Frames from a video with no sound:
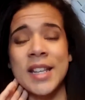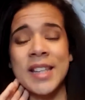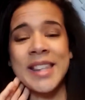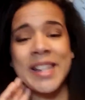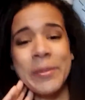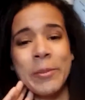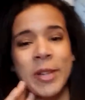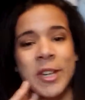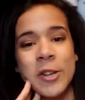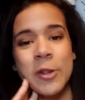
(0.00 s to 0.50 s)
Let
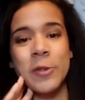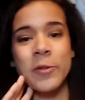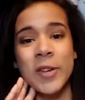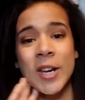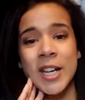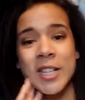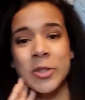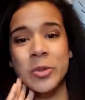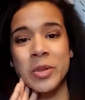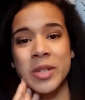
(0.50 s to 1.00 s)
me know if you
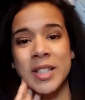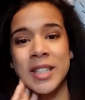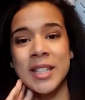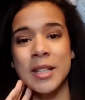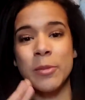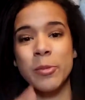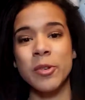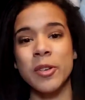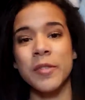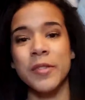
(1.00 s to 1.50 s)
guys want to see
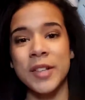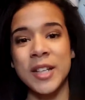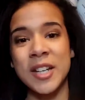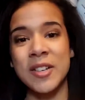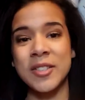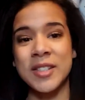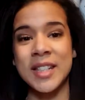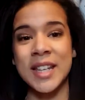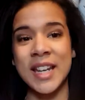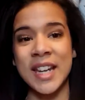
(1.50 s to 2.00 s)
more
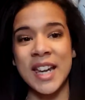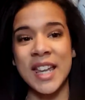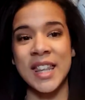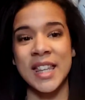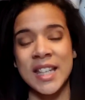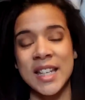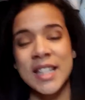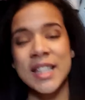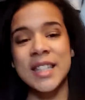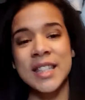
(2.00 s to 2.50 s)
videos like
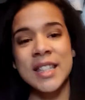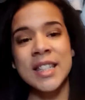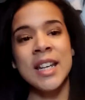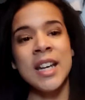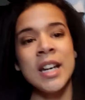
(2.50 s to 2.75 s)
this.